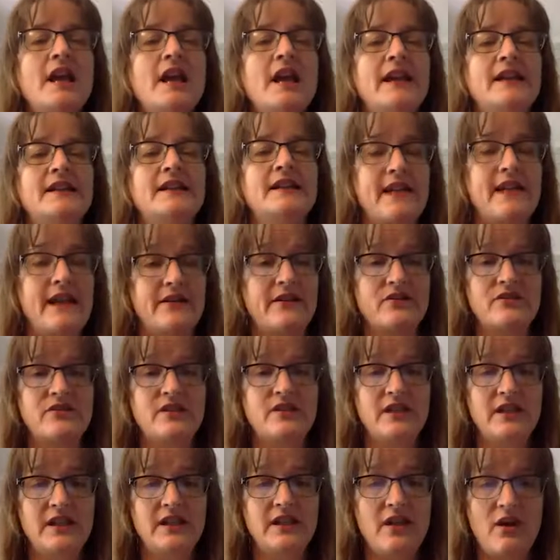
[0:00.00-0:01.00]
It's
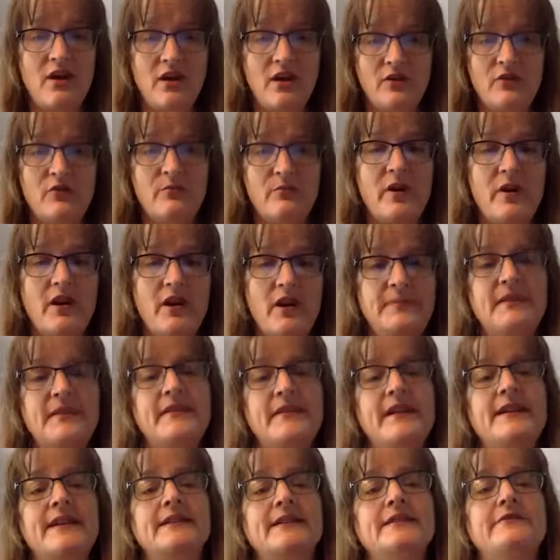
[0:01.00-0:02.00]
actually
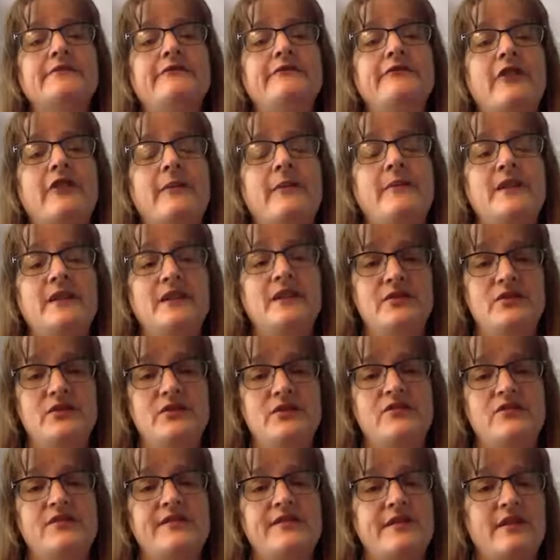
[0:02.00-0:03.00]
auto-populated from the
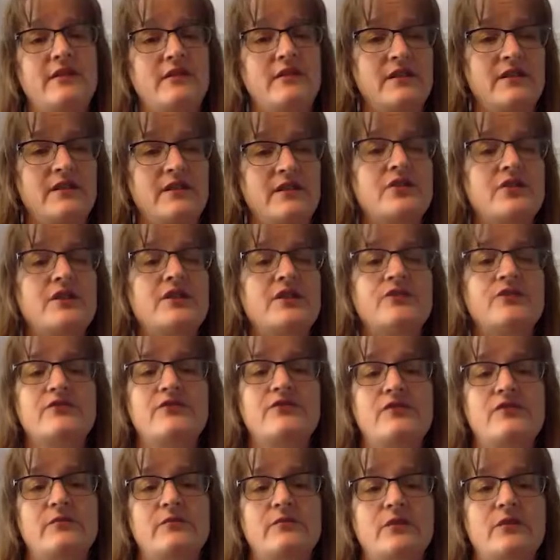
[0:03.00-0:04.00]
issues that our
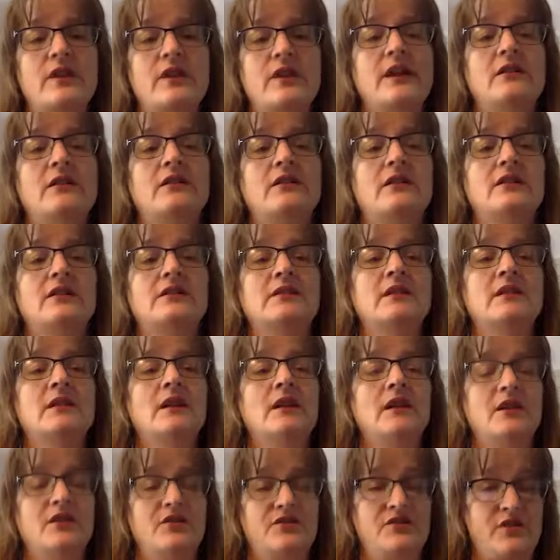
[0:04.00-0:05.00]
engineers are working on.
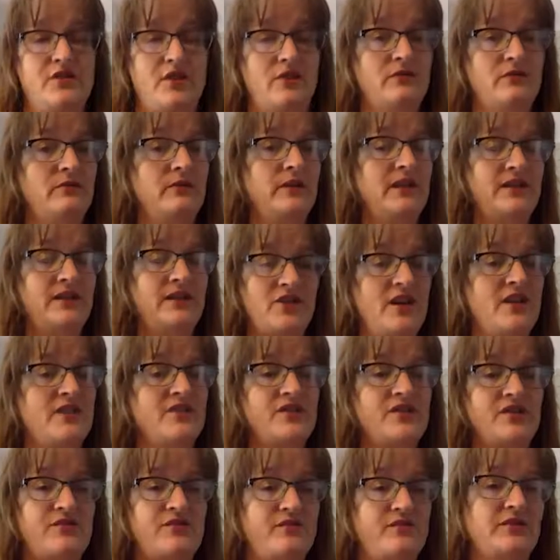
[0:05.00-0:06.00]
So it
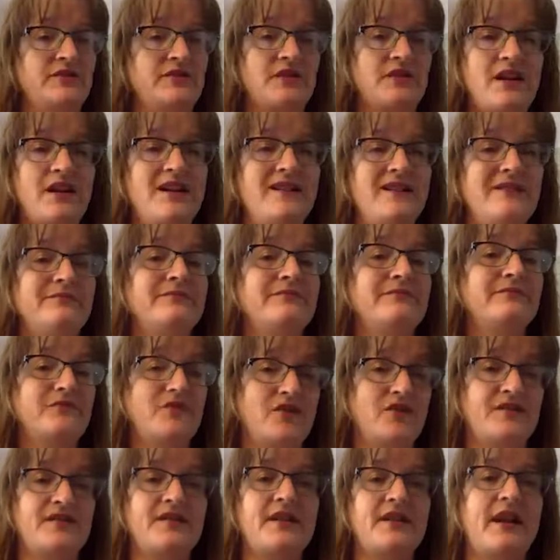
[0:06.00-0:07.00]
changes real time,
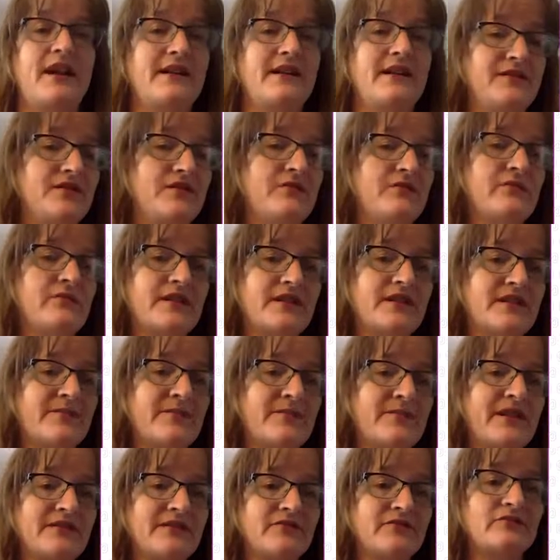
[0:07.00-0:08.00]
just as you would
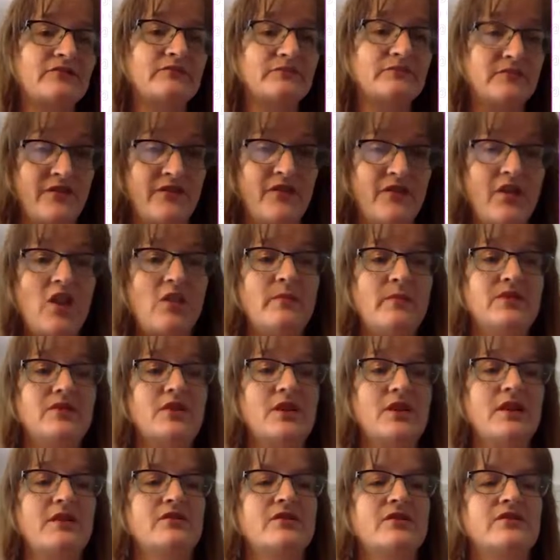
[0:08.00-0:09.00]
expect development
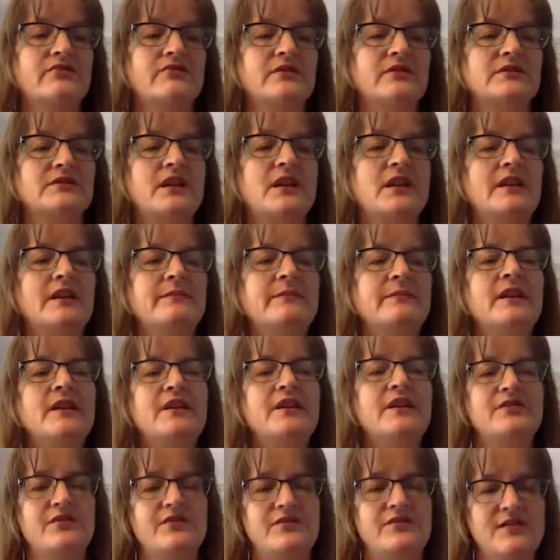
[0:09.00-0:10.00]
changes real time.
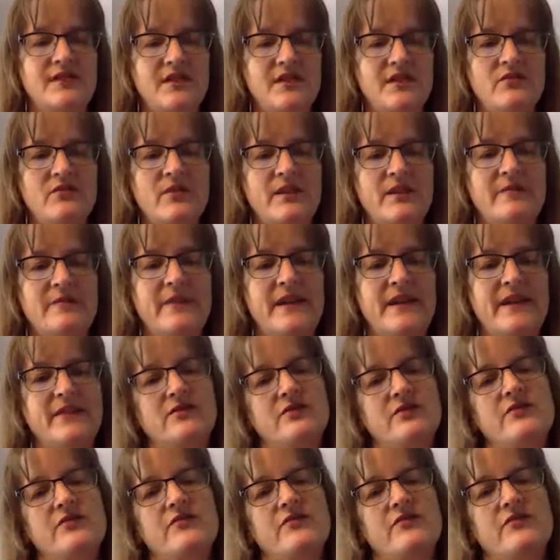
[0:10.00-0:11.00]
So see the web
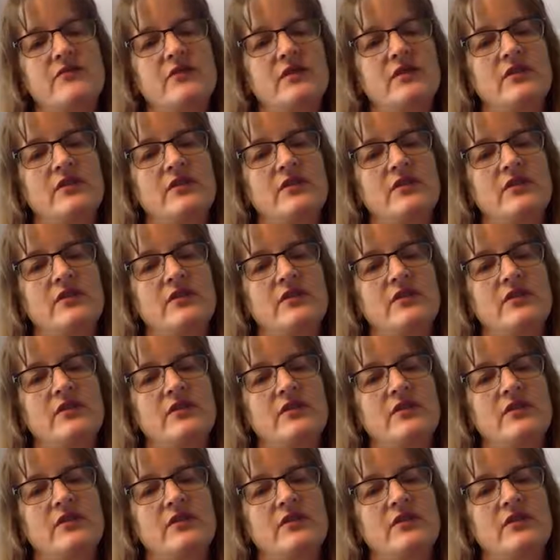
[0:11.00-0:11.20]
pages for the